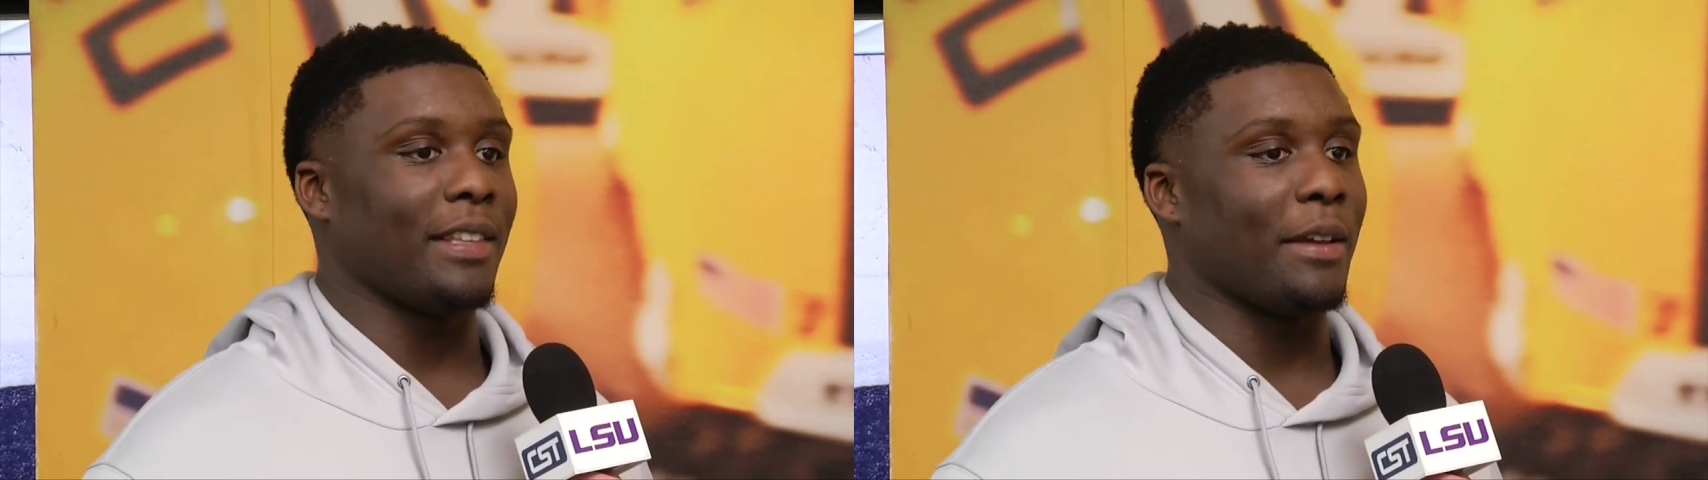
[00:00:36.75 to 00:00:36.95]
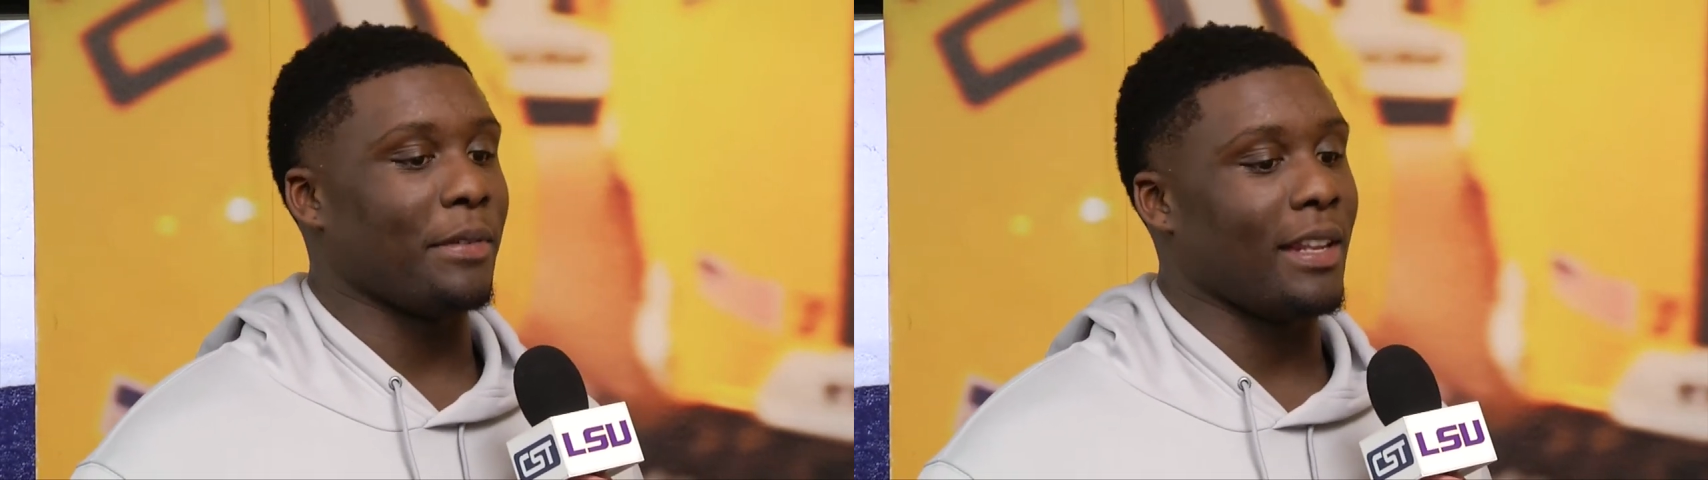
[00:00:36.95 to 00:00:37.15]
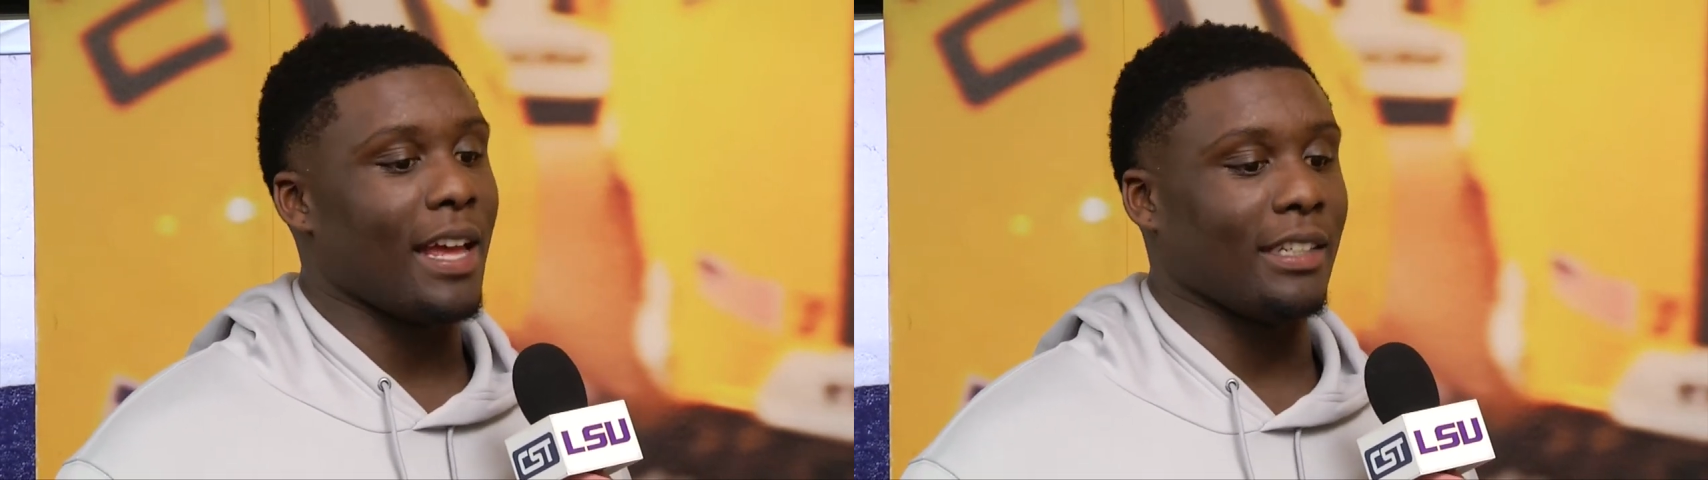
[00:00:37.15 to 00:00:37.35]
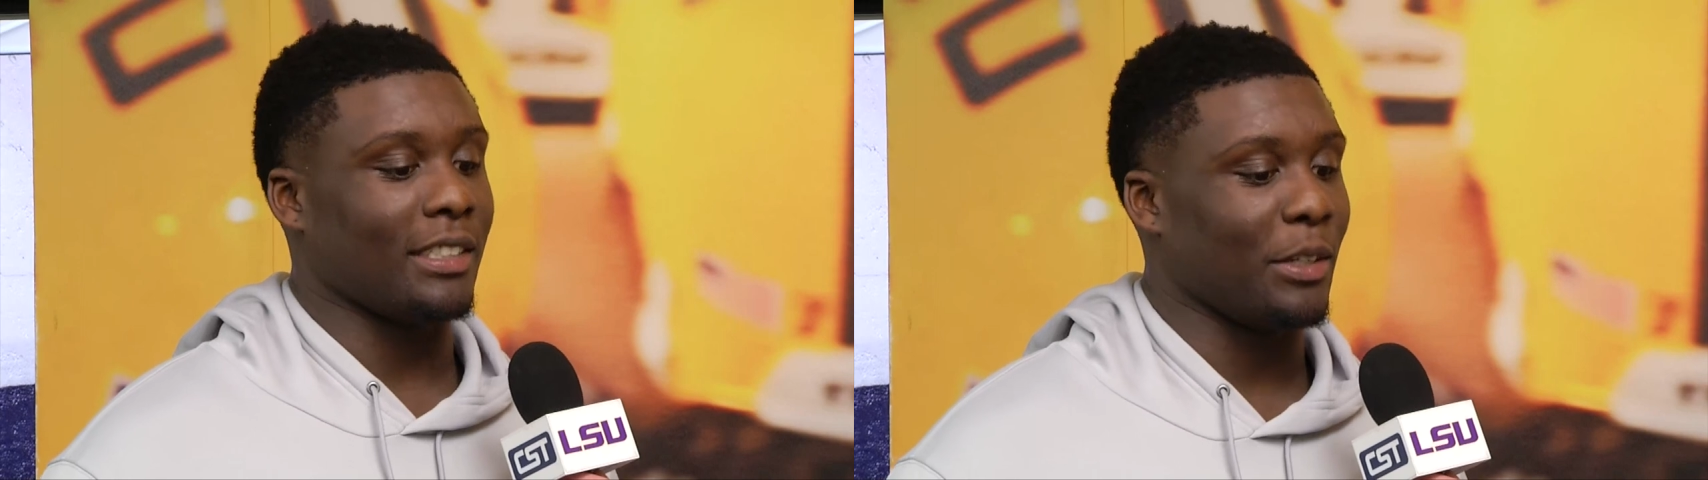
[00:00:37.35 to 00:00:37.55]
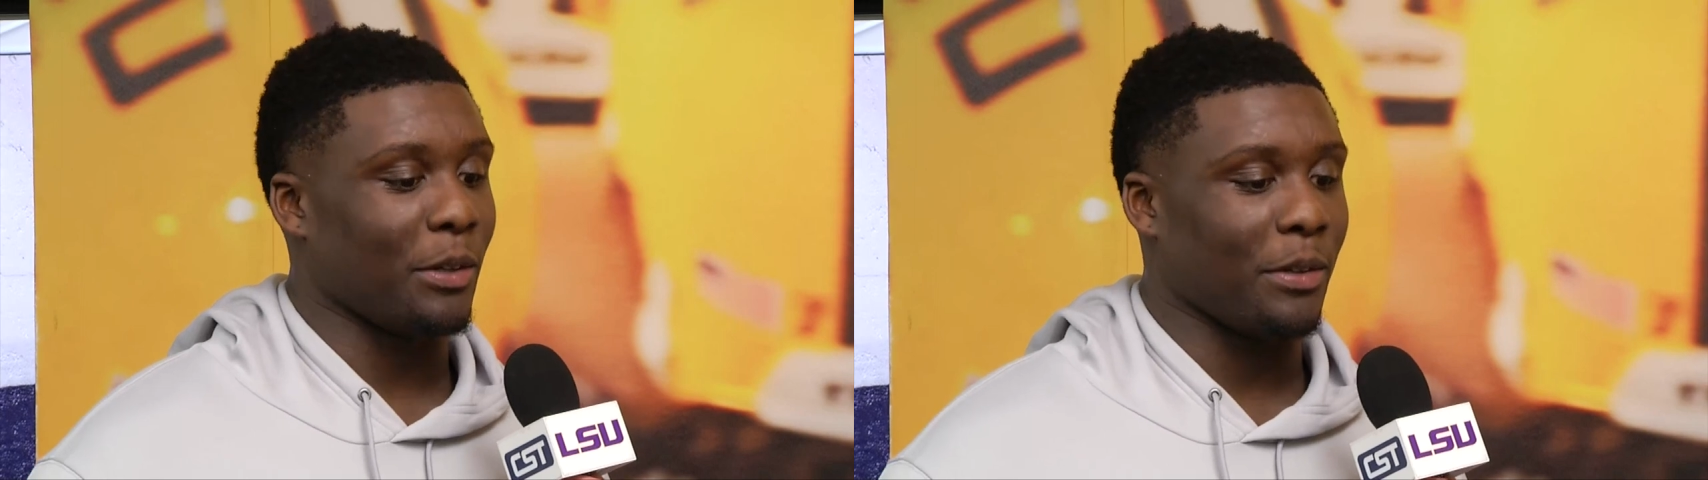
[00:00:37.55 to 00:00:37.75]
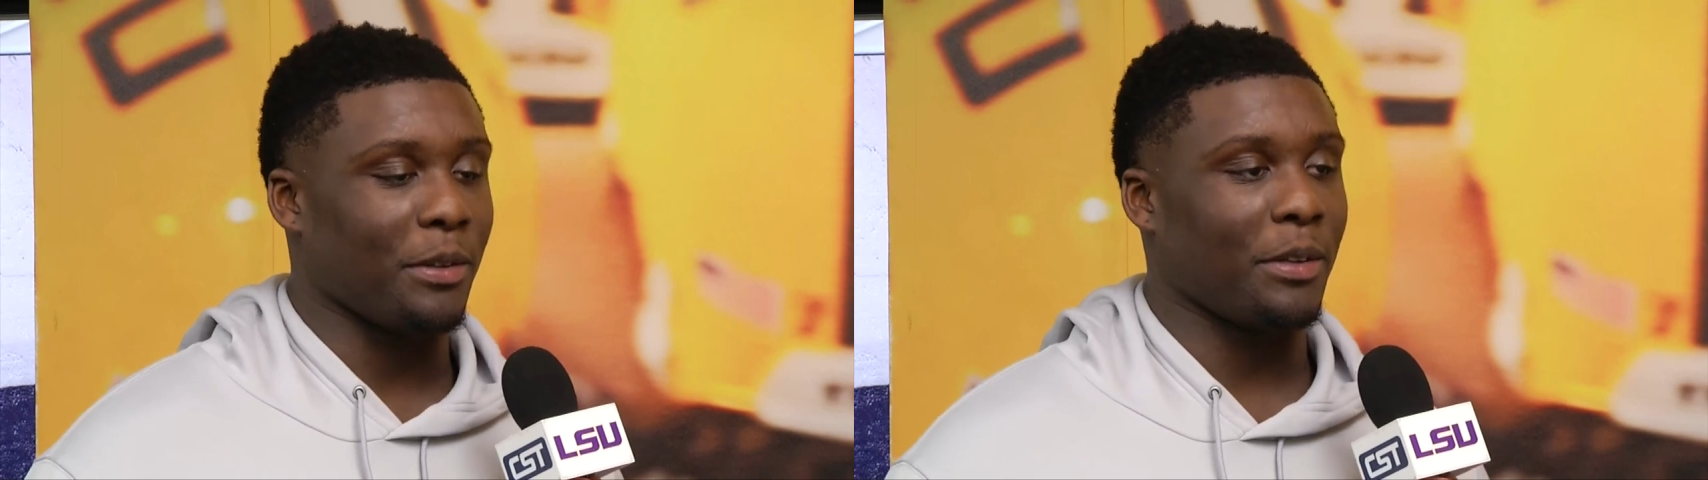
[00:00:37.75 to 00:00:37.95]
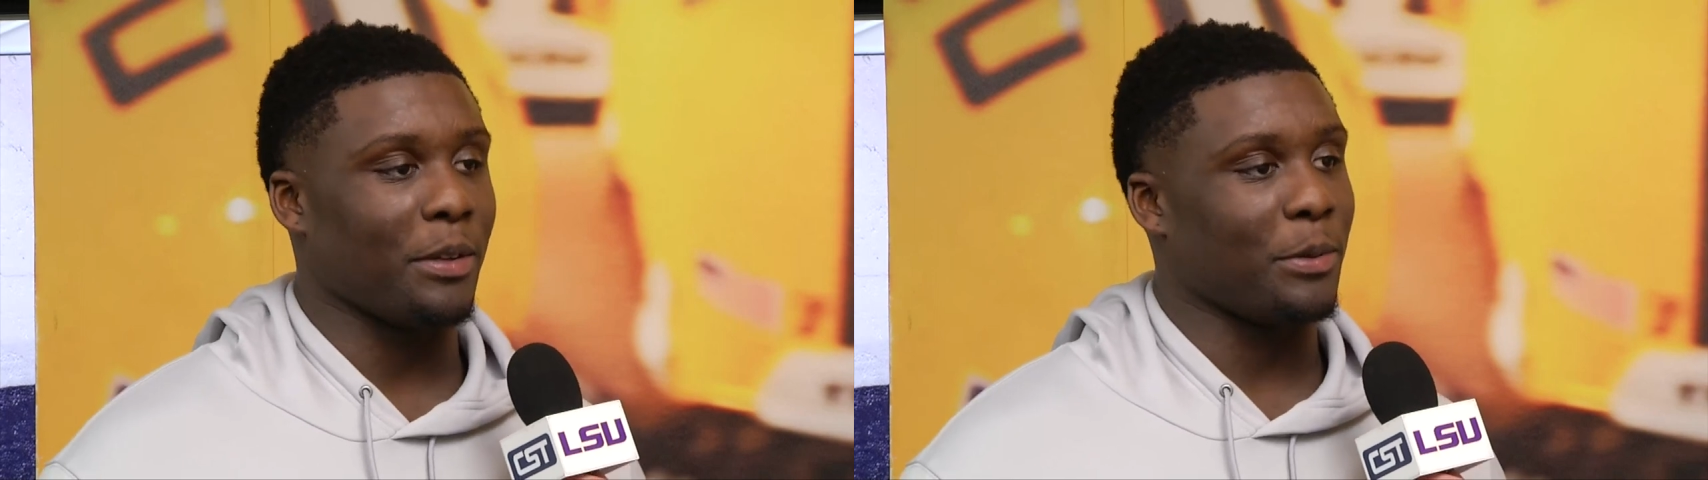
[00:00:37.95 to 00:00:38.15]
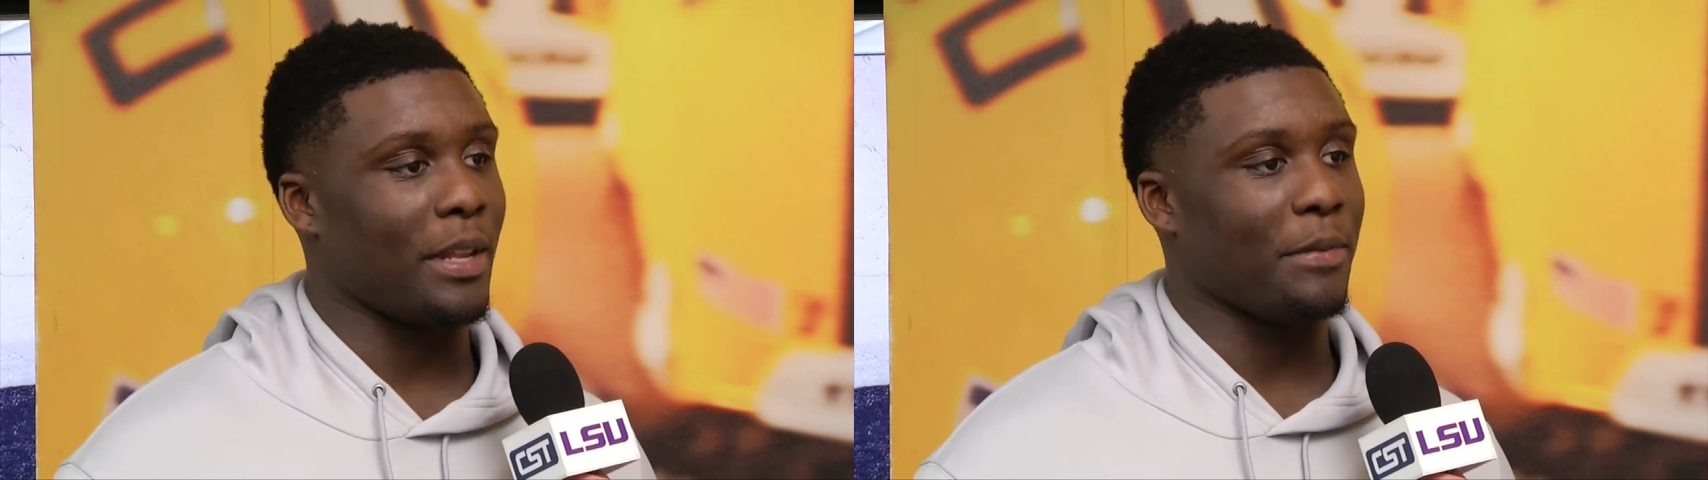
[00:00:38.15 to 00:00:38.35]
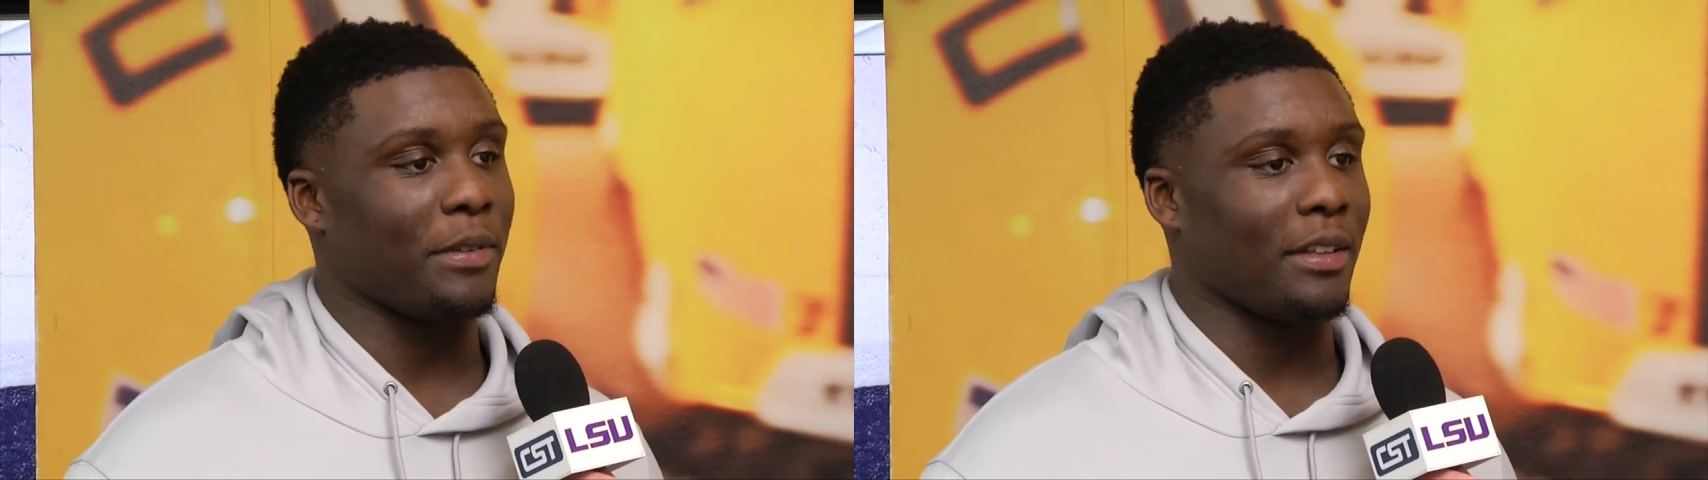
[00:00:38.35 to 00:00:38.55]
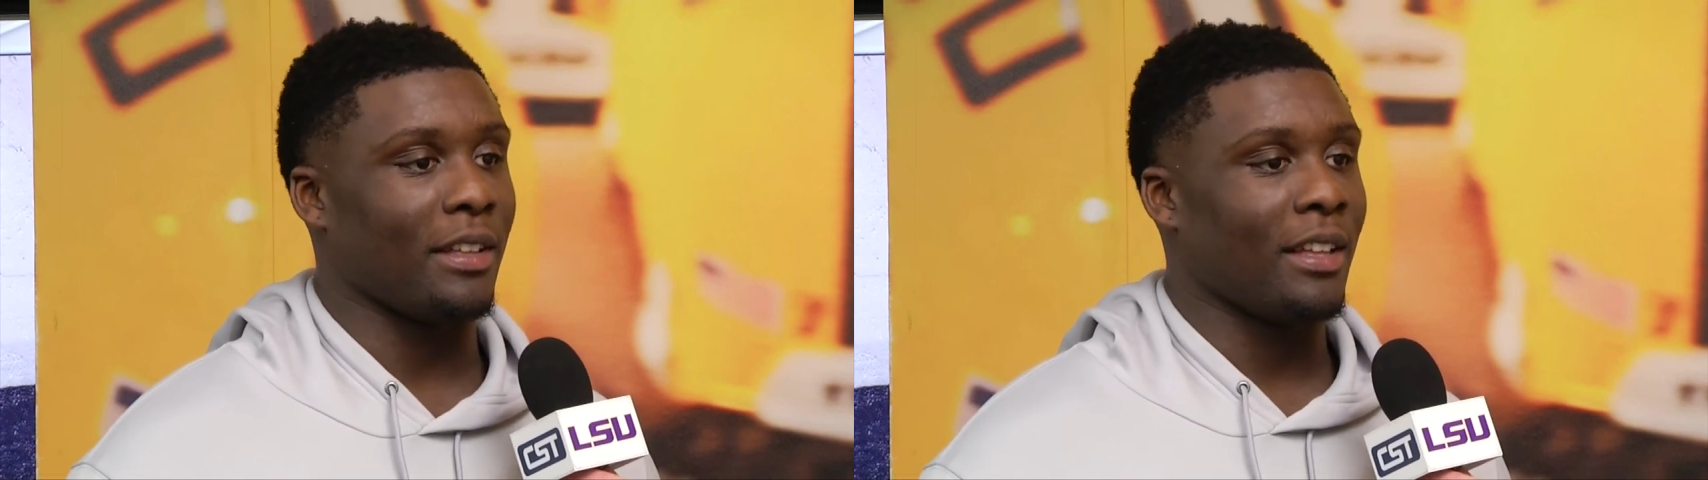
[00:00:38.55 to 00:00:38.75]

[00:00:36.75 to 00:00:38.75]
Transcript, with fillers: Definitely last year, we left a